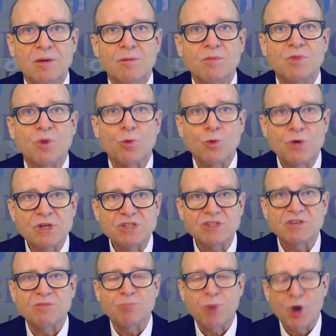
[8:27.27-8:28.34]
The risk
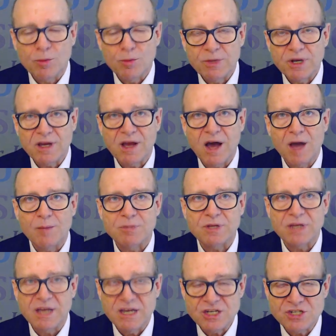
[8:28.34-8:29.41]
of permanent
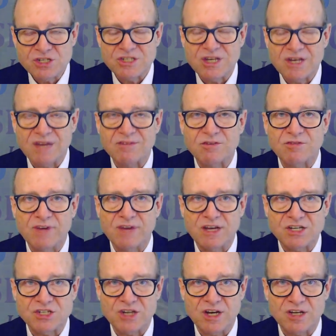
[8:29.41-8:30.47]
complications after
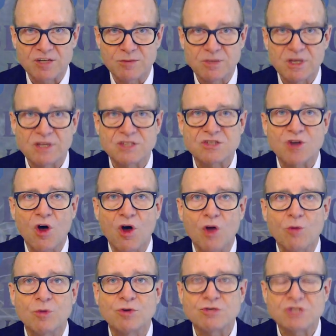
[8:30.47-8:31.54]
fasciectomy is
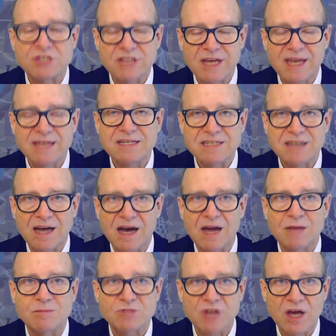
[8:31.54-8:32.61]
almost 10
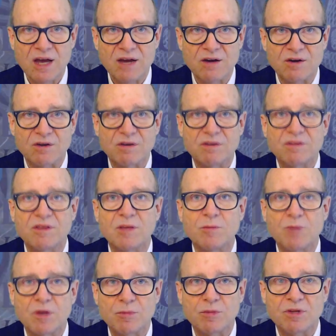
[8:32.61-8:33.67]
times higher than
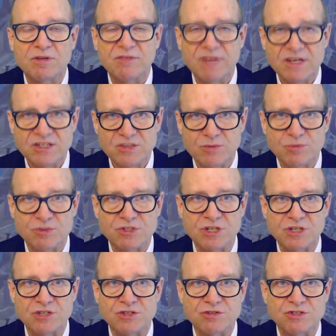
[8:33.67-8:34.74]
minimally invasive
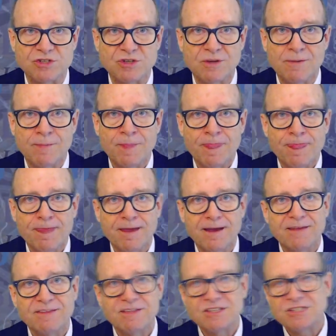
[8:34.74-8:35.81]
procedures,
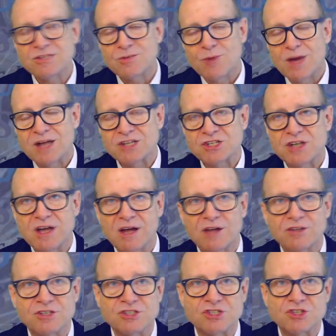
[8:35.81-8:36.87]
and this is the rationale
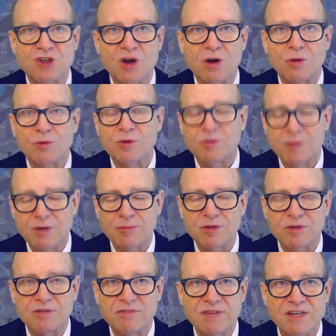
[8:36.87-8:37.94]
to start with a
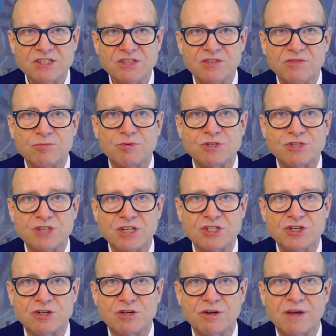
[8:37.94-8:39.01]
minimally invasive
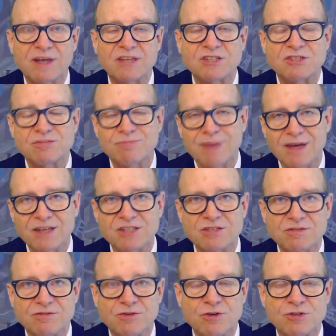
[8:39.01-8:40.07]
procedure as the
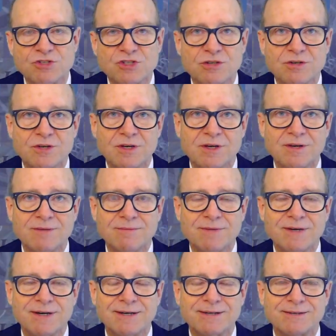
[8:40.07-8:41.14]
first
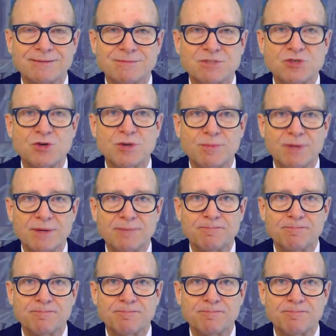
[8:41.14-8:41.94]
treatment.